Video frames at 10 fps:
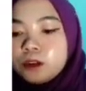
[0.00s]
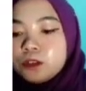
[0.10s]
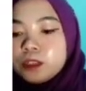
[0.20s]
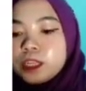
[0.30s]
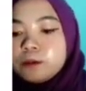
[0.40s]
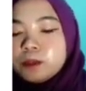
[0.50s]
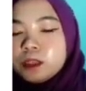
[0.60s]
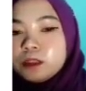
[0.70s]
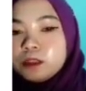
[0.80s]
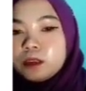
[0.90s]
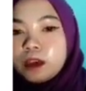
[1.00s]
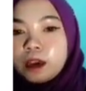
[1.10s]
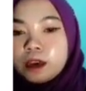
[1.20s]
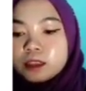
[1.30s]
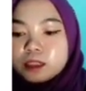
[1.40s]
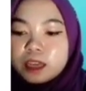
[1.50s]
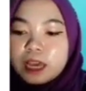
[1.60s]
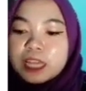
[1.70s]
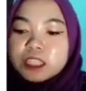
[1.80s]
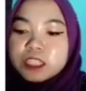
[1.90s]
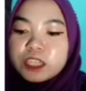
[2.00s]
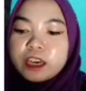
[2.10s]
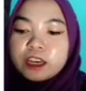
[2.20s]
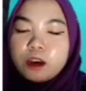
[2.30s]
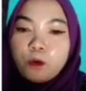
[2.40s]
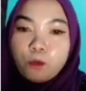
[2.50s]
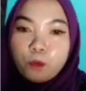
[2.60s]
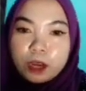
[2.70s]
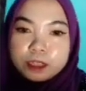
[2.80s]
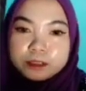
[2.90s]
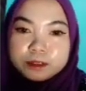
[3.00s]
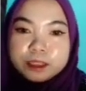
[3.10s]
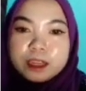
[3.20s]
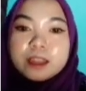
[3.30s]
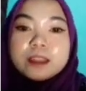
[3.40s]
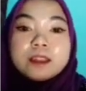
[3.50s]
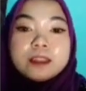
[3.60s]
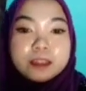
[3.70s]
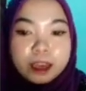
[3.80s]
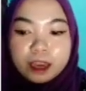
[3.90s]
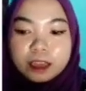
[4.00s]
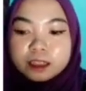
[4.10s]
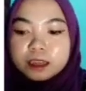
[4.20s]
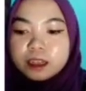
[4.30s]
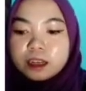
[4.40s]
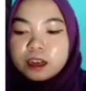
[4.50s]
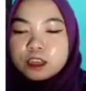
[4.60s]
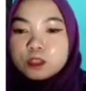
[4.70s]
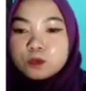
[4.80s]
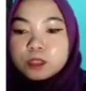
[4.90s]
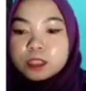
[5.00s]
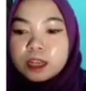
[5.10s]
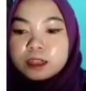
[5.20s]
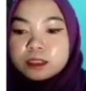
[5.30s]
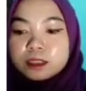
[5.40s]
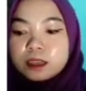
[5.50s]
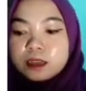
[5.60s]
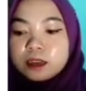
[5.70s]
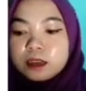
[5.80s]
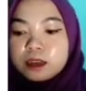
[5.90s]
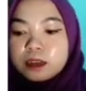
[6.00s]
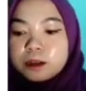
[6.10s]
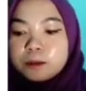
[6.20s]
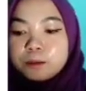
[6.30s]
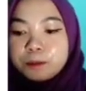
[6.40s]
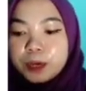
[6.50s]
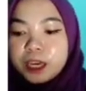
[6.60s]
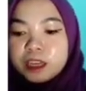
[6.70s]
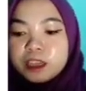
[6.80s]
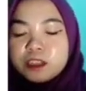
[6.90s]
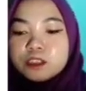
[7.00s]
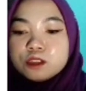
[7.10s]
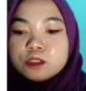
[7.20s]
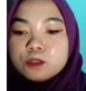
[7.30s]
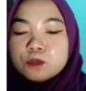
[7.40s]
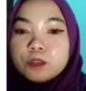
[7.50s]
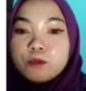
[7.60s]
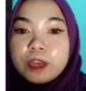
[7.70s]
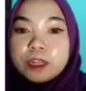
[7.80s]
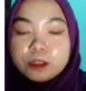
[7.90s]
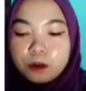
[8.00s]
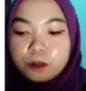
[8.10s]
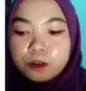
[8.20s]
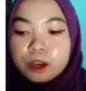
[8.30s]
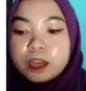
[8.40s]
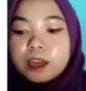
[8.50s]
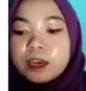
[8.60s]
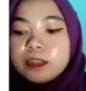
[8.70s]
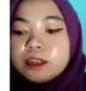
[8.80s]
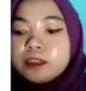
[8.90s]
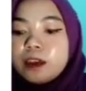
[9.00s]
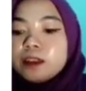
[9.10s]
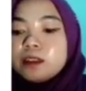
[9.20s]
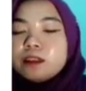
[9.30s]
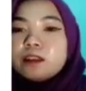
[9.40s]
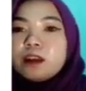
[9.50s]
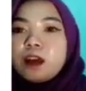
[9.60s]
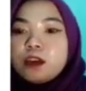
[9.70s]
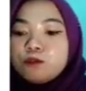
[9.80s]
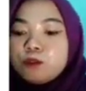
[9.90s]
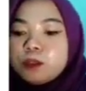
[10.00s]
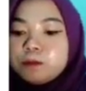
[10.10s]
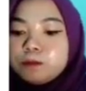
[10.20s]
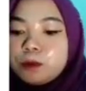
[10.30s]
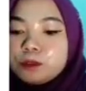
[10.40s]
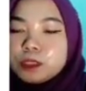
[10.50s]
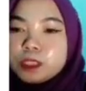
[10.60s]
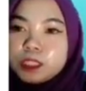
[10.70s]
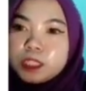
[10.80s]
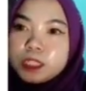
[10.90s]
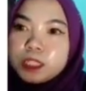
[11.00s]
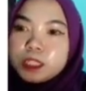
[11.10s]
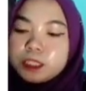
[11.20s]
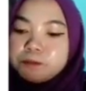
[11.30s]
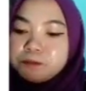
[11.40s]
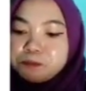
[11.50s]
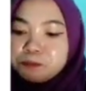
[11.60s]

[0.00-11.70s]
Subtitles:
rename it as check 1 that Susan pay to the vendor. And then I will put the